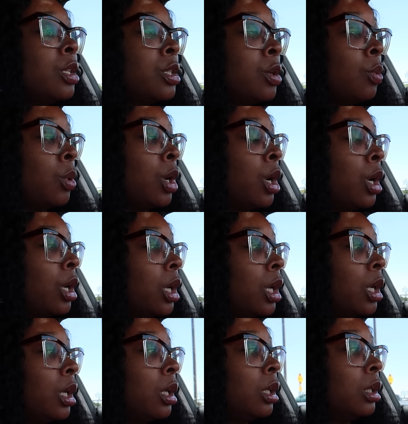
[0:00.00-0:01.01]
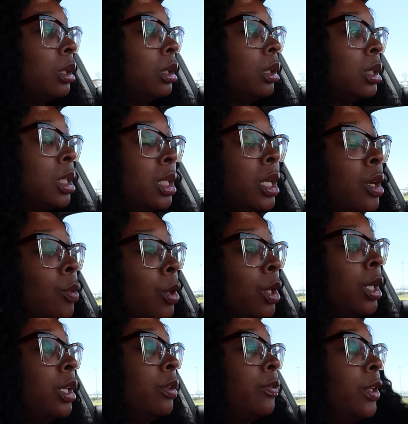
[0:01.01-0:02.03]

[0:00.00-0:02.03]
to work. It's a networking